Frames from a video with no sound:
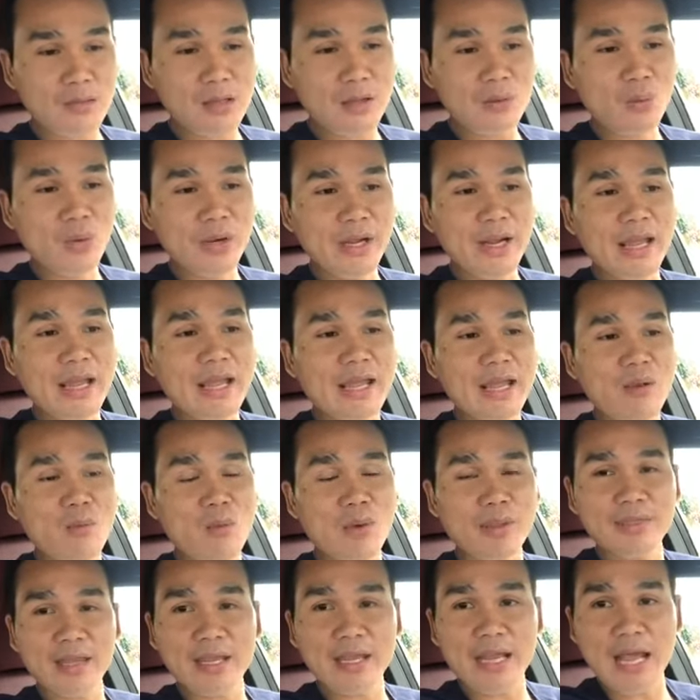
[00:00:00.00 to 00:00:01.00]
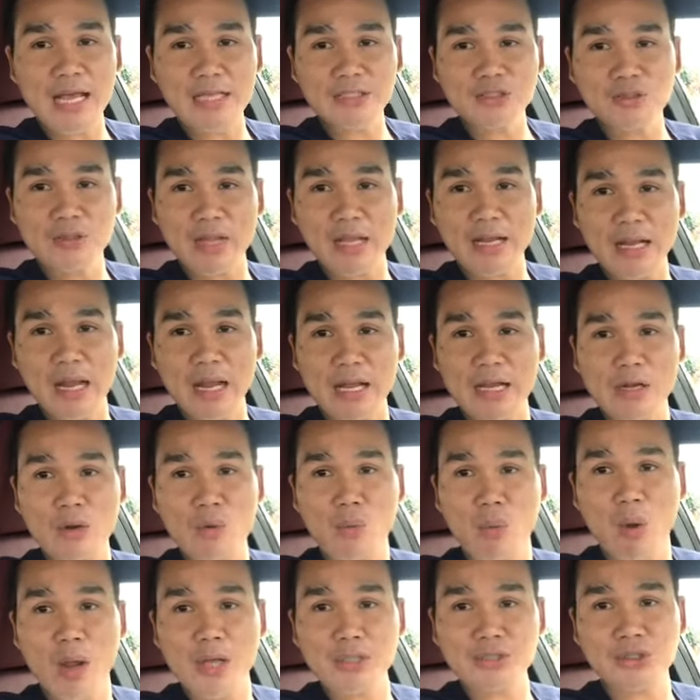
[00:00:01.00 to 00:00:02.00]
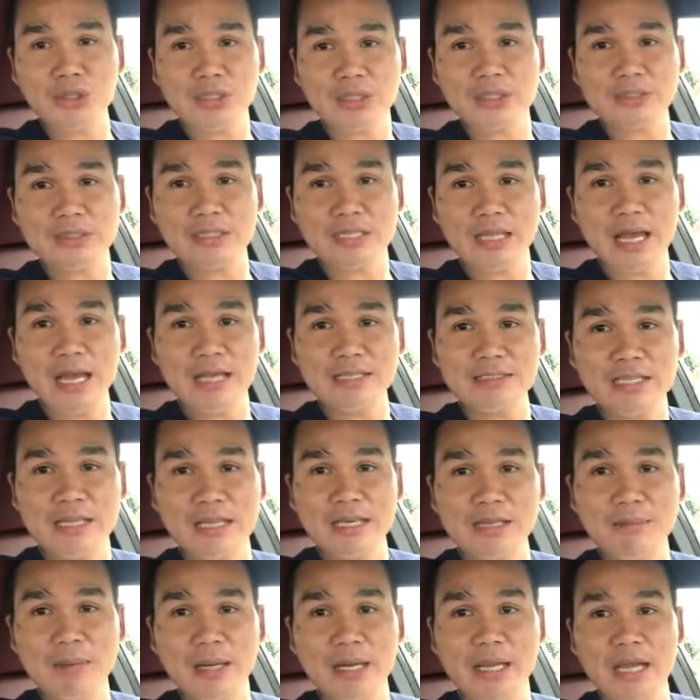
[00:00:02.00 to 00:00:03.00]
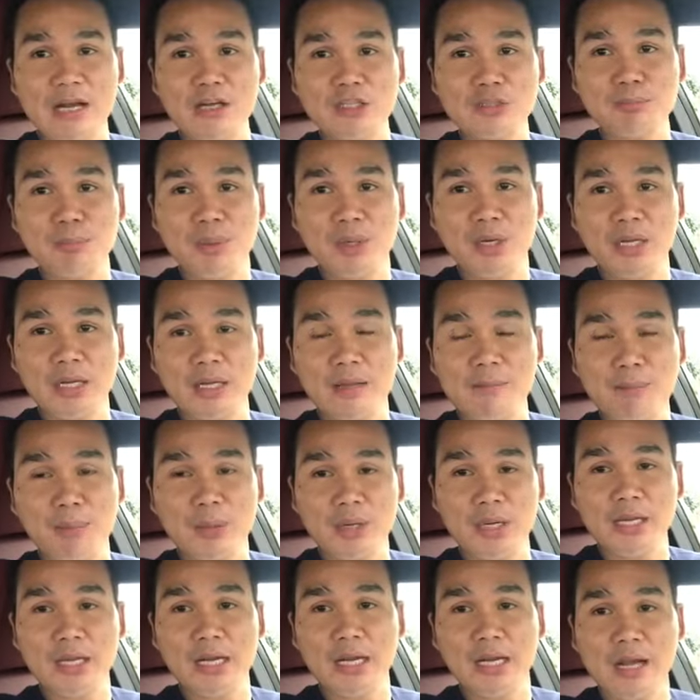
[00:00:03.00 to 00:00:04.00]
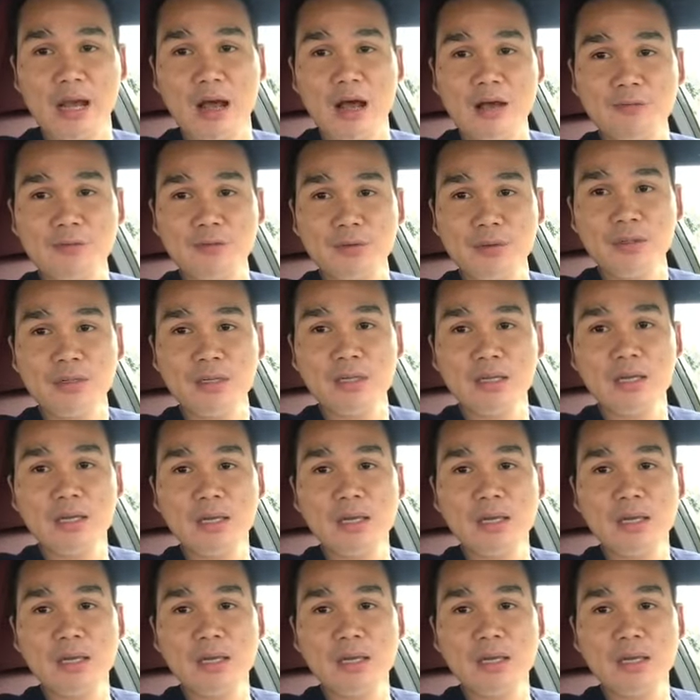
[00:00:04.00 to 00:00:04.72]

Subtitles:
When they ask you that kind of questions, has anybody else put in an offer?